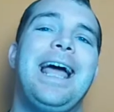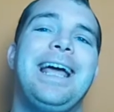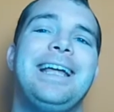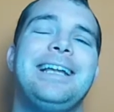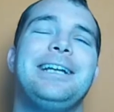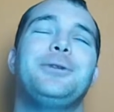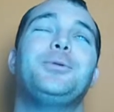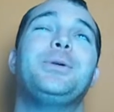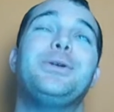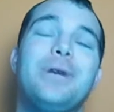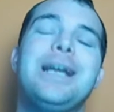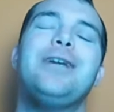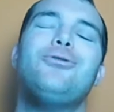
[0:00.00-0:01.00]
and we
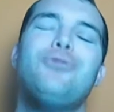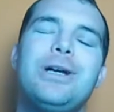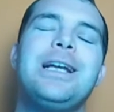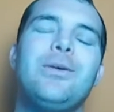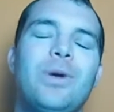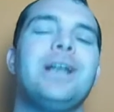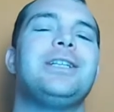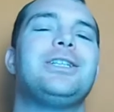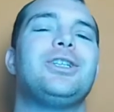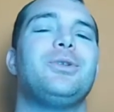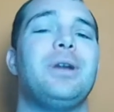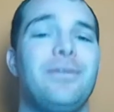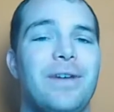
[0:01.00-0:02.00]
really wanted
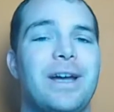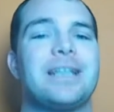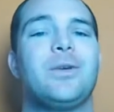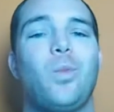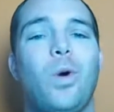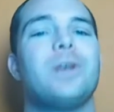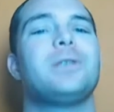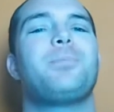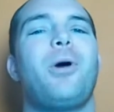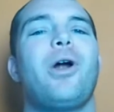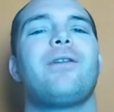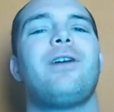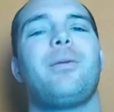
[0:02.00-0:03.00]
to. In fact, it was
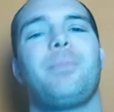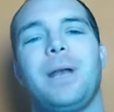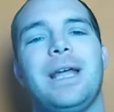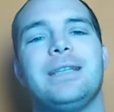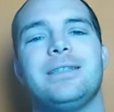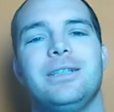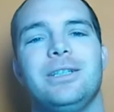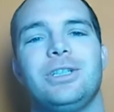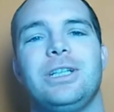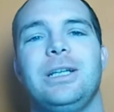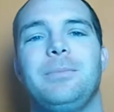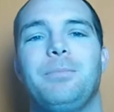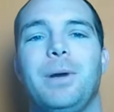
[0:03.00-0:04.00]
part of our plans
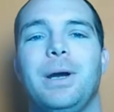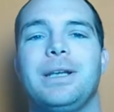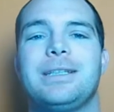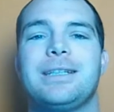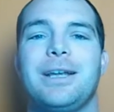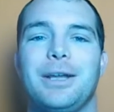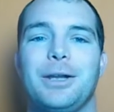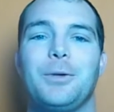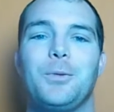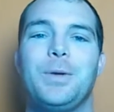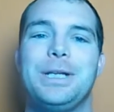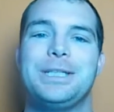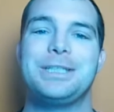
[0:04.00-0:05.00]
initially, but
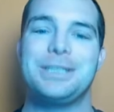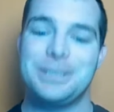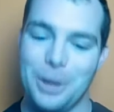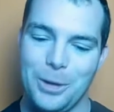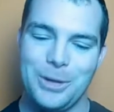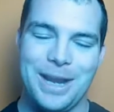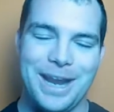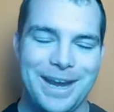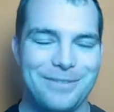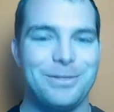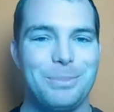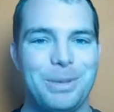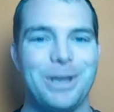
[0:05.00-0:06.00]
we just don't
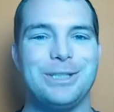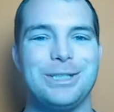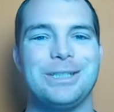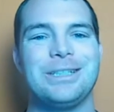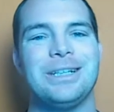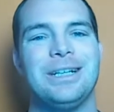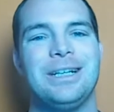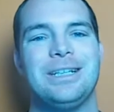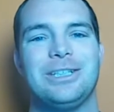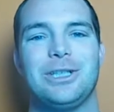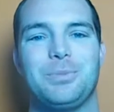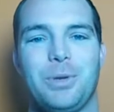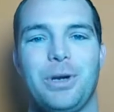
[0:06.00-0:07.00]
have the budget
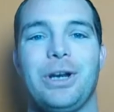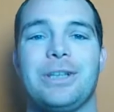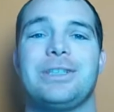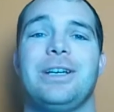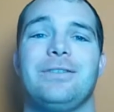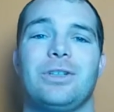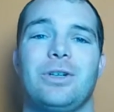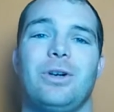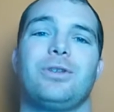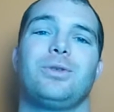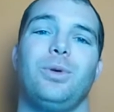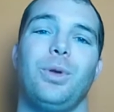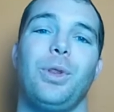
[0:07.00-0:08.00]
to spread ourselves
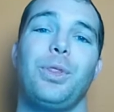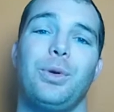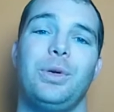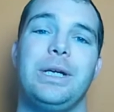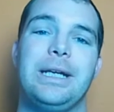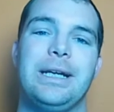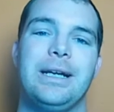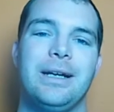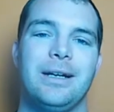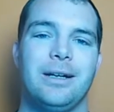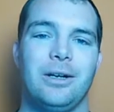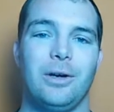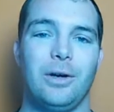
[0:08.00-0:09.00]
across all 3
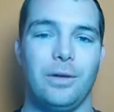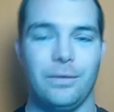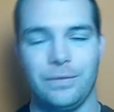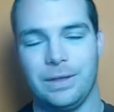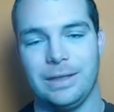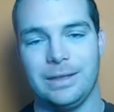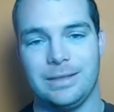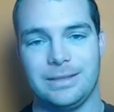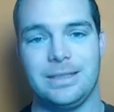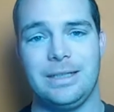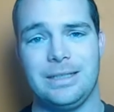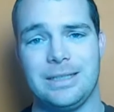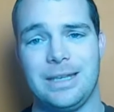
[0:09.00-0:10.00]
of the
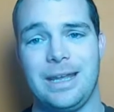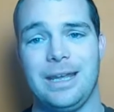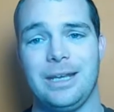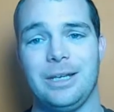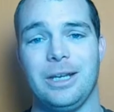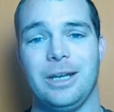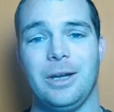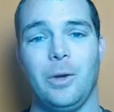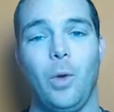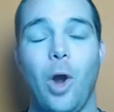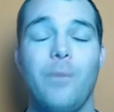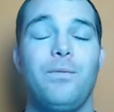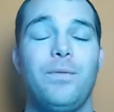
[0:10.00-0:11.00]
cities, and
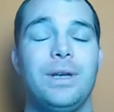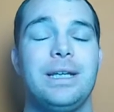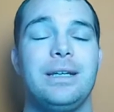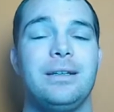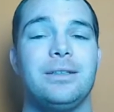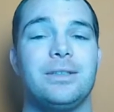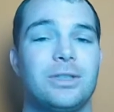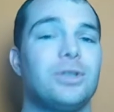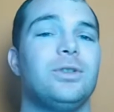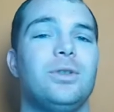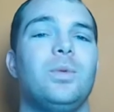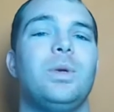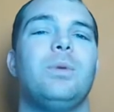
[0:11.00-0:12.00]
hopefully
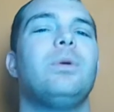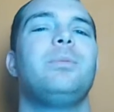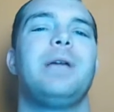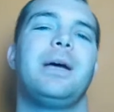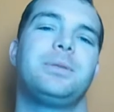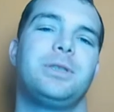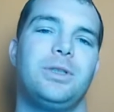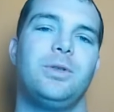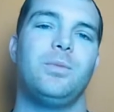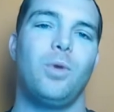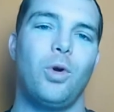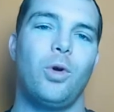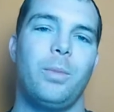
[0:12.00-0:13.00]
soon we will be able to do
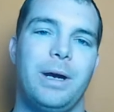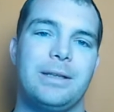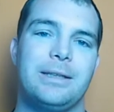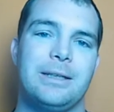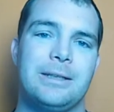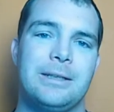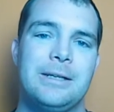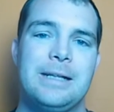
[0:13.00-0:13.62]
more about that.